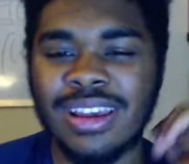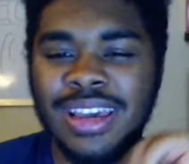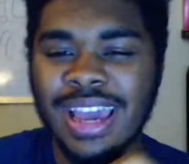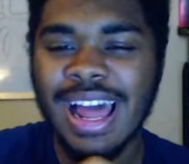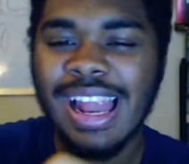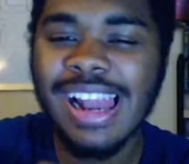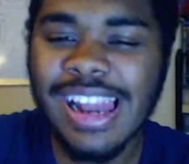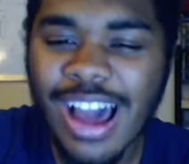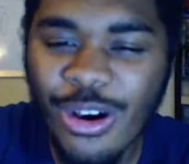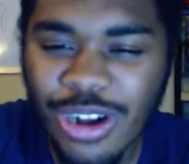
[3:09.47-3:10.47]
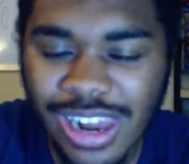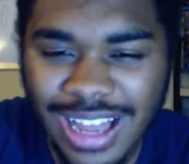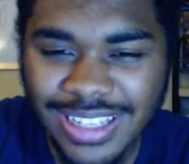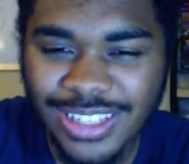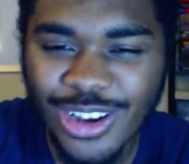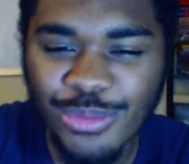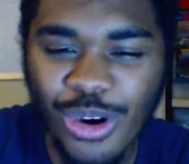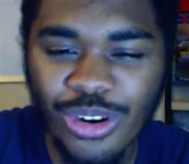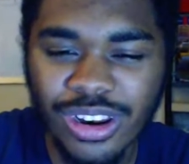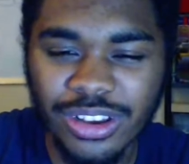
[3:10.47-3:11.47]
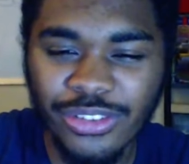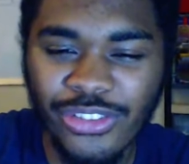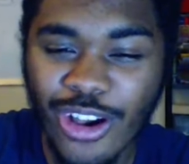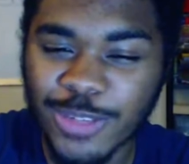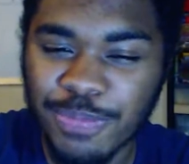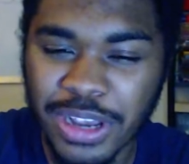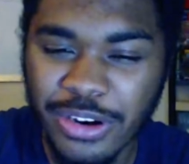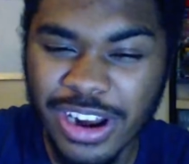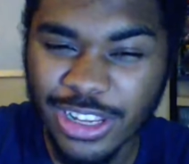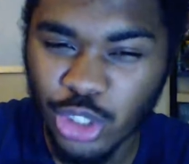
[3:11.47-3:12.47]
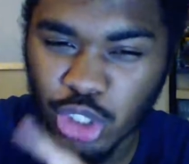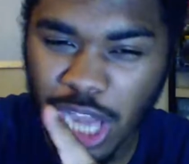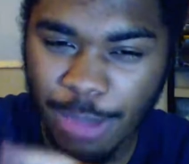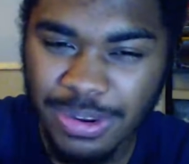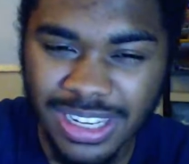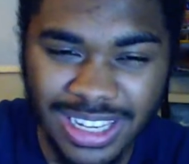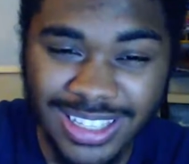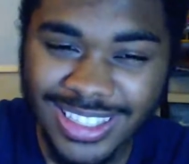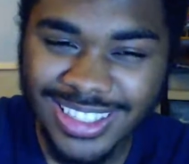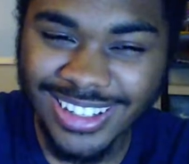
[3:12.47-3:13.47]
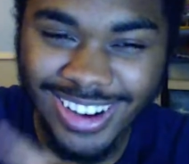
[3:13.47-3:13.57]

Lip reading: Hello, class, good morning. First period is Japanese.